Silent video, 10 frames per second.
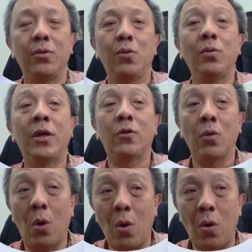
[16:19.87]
So
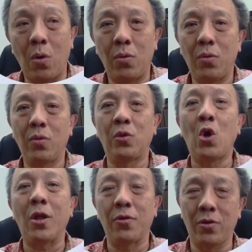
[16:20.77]
that's all.
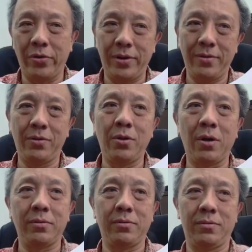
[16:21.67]
Not, sorry,
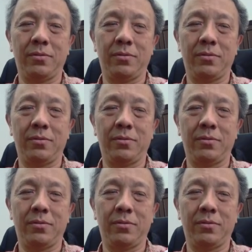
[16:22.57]
not.